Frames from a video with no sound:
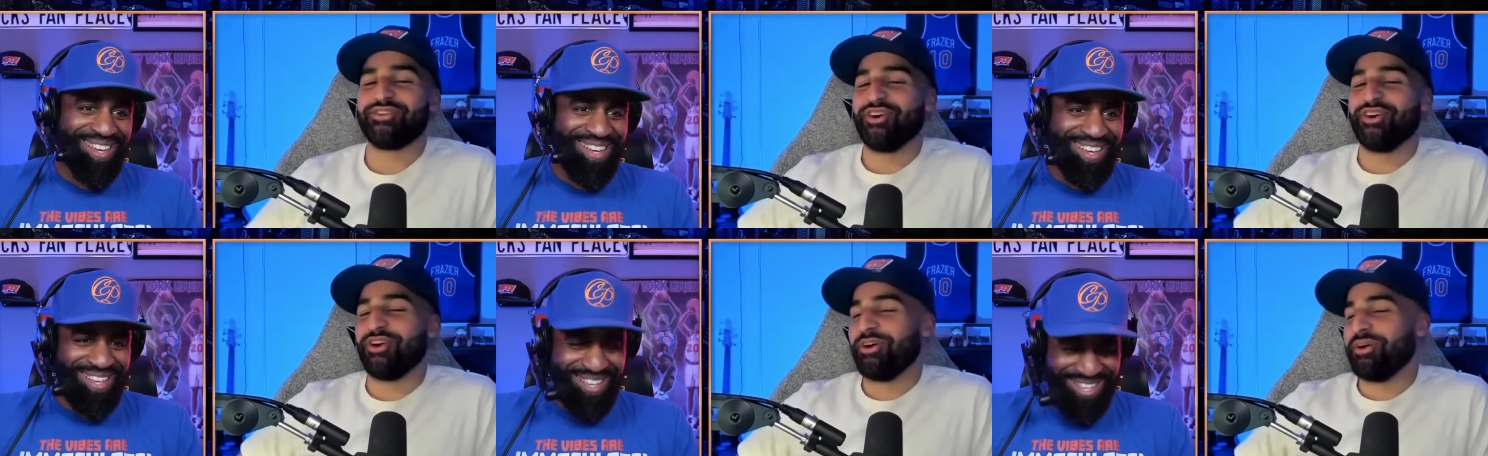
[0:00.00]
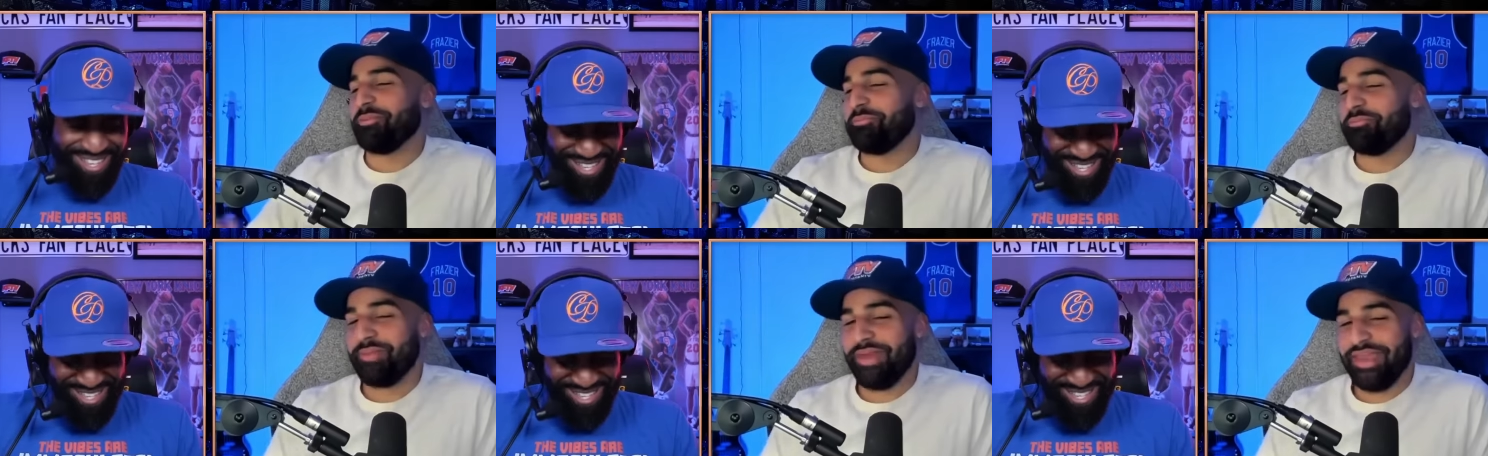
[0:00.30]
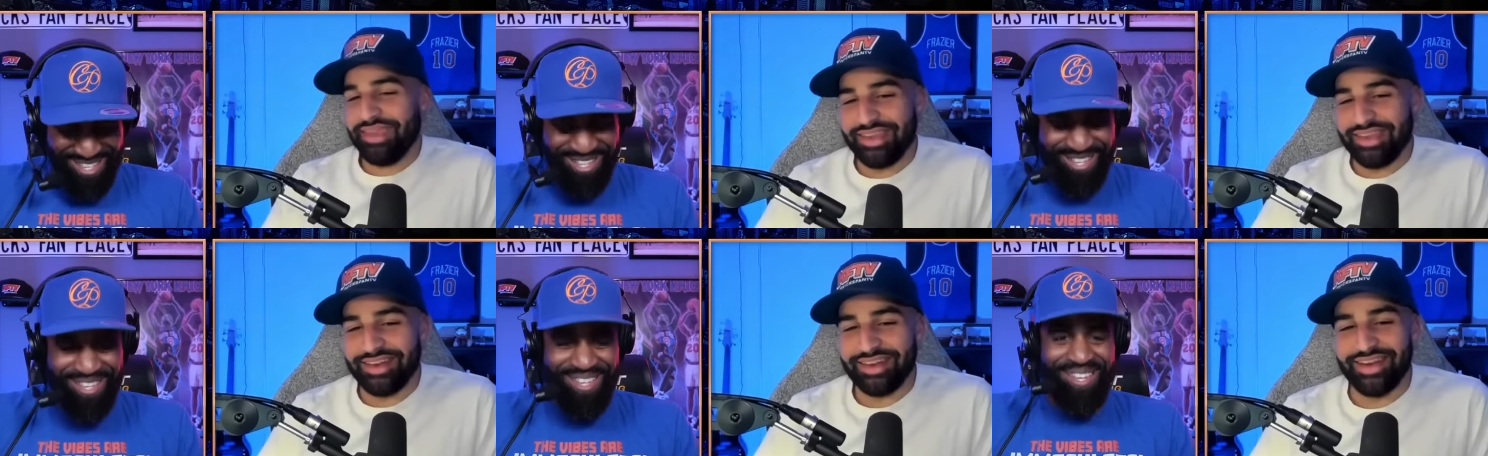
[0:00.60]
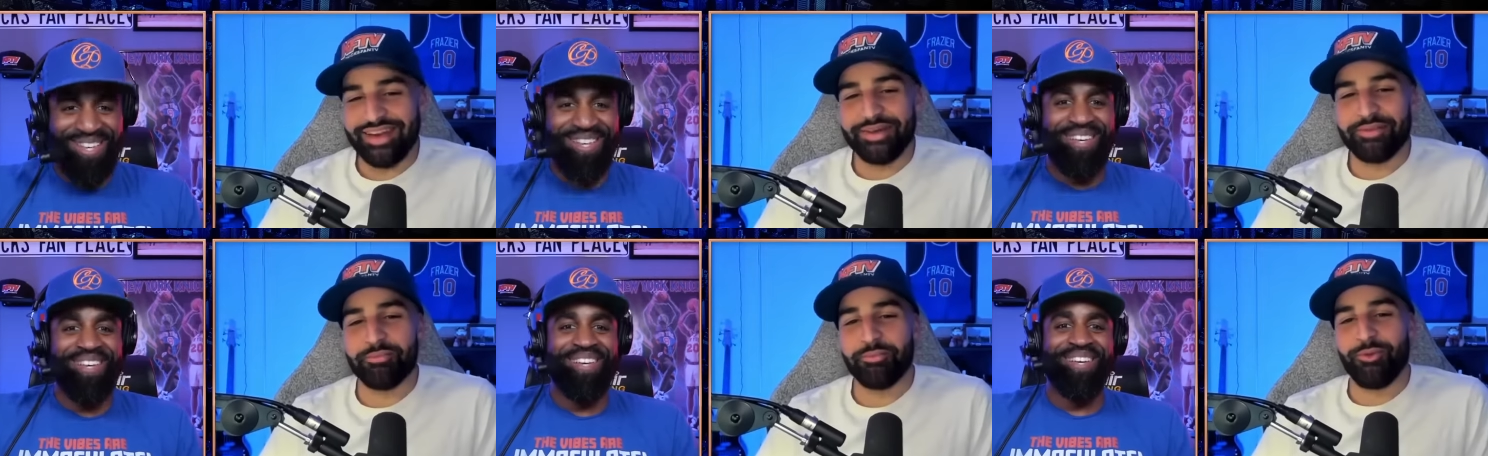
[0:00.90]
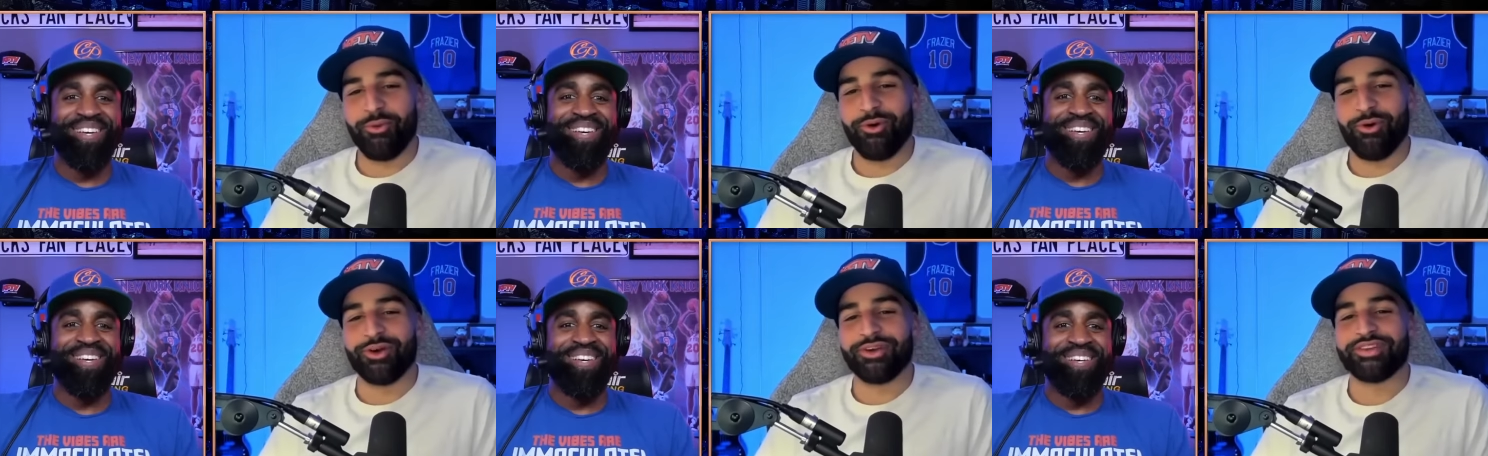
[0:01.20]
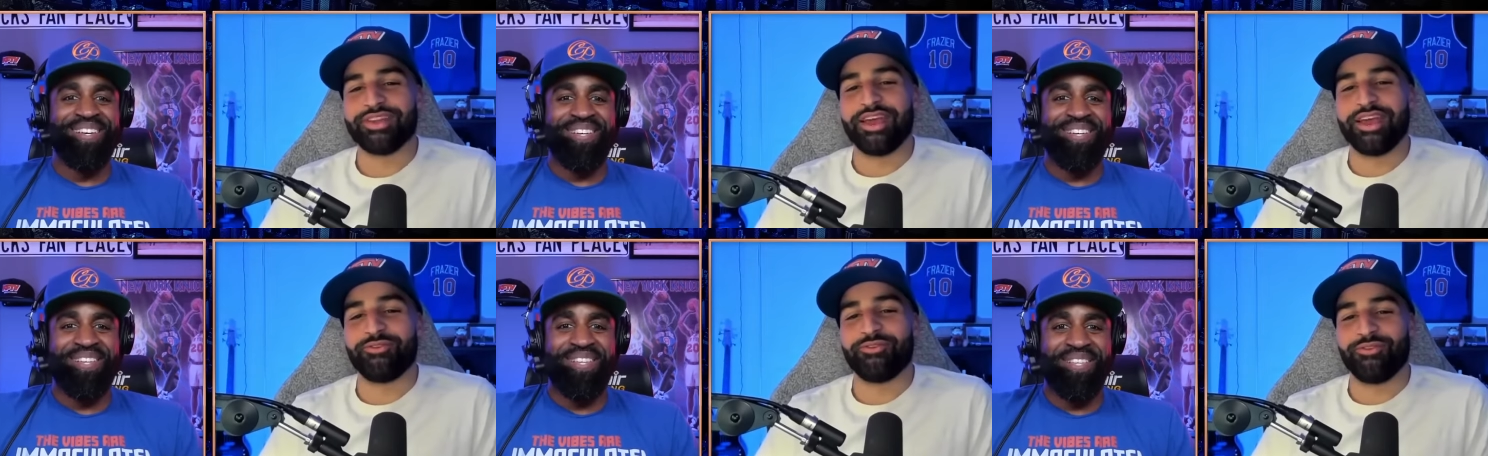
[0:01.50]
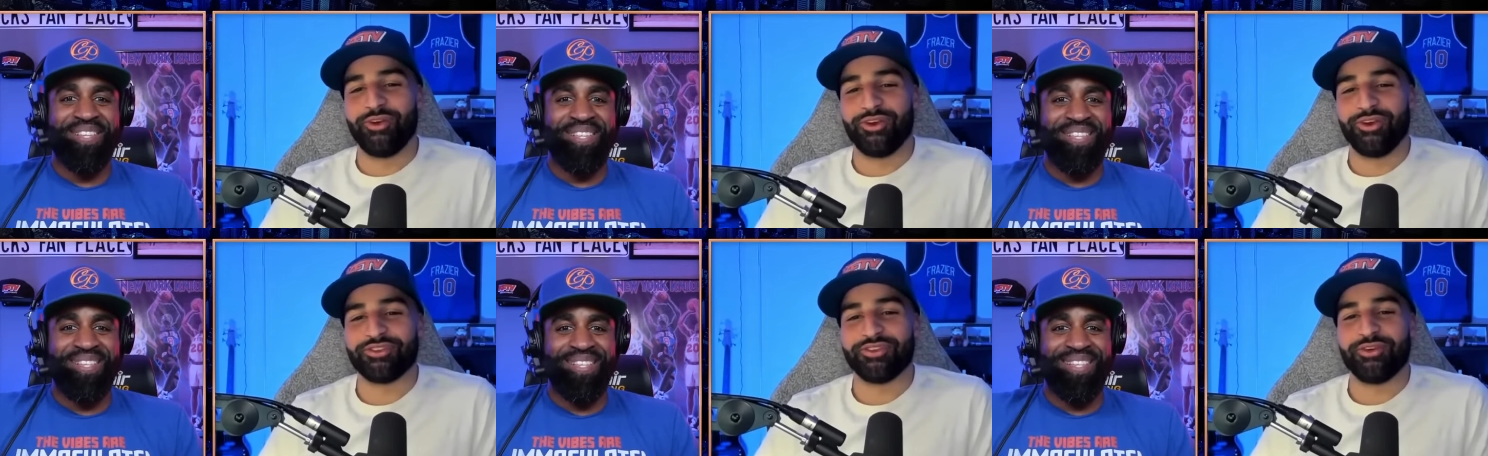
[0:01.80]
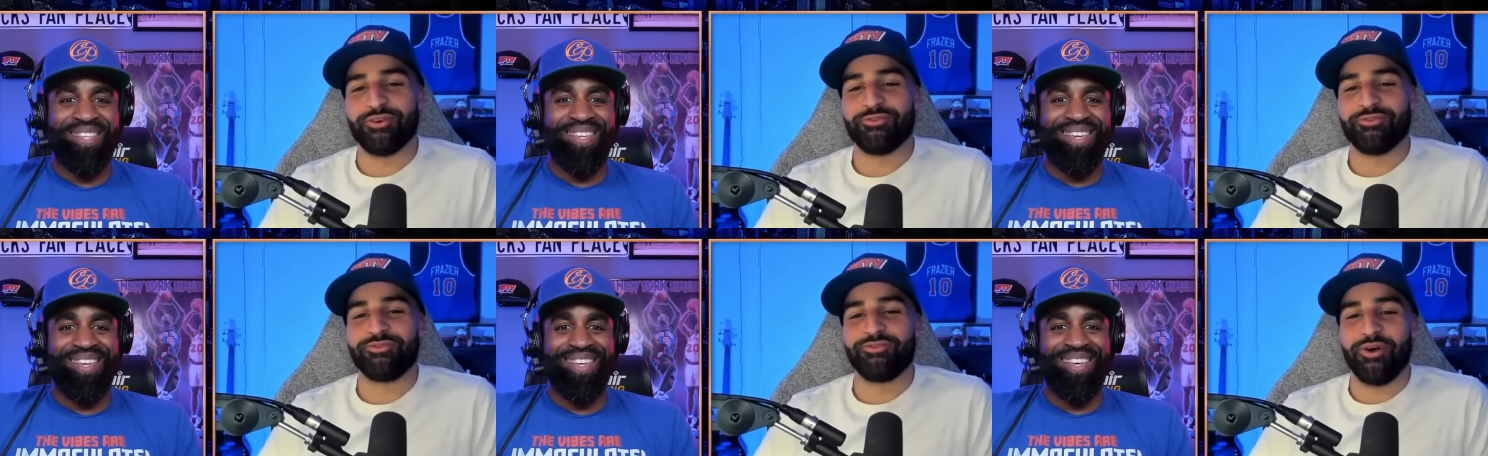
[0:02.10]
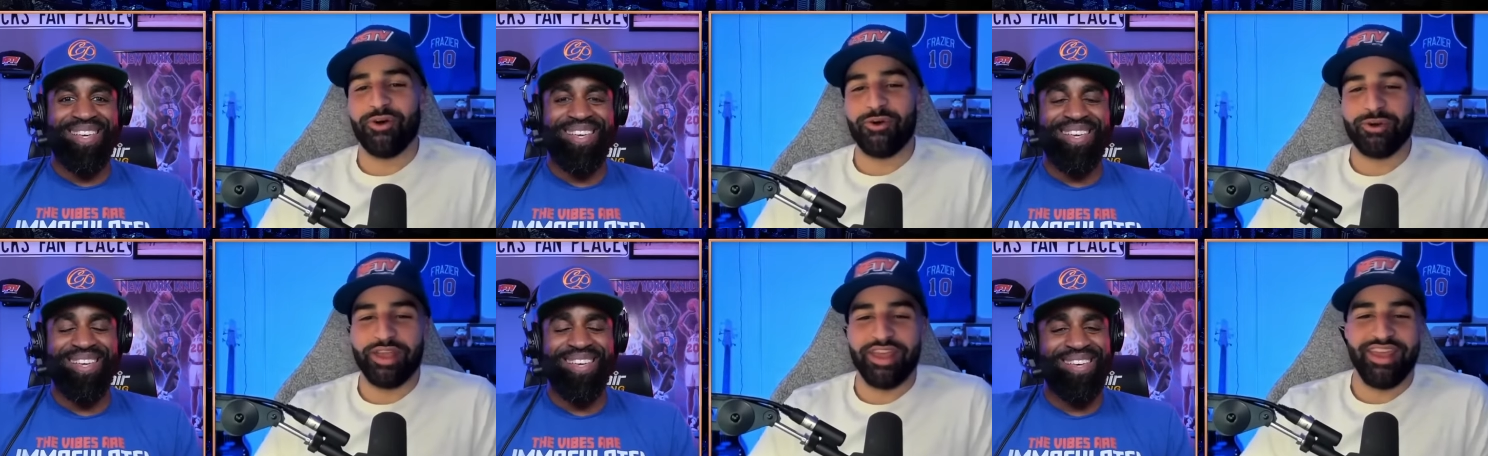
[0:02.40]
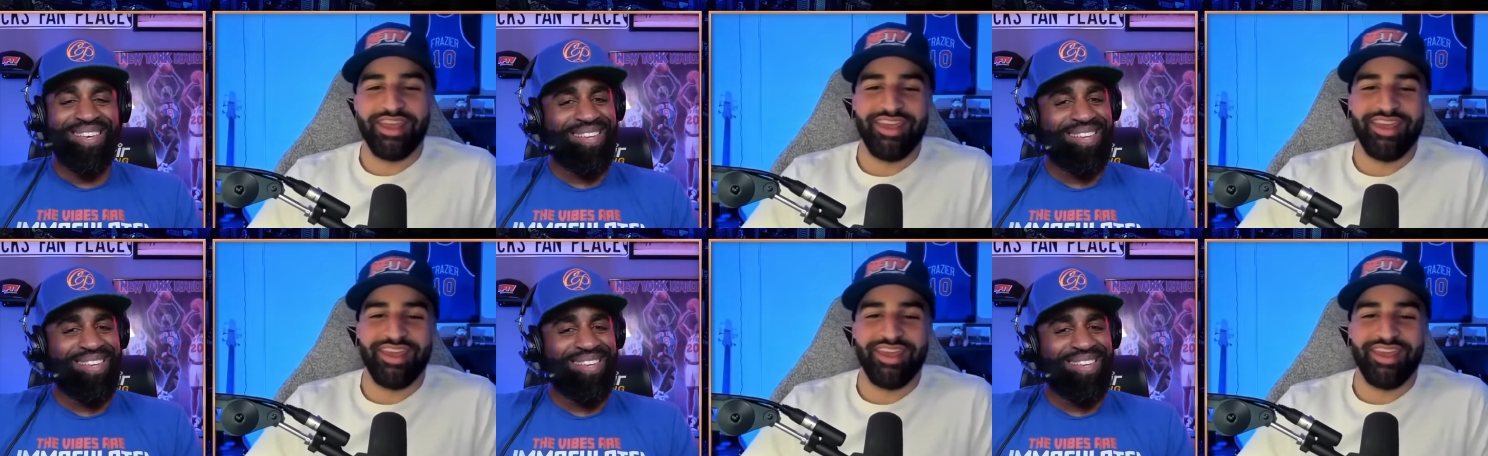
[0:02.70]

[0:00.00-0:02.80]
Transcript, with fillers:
Speaker 1: to make it a more diverse voting.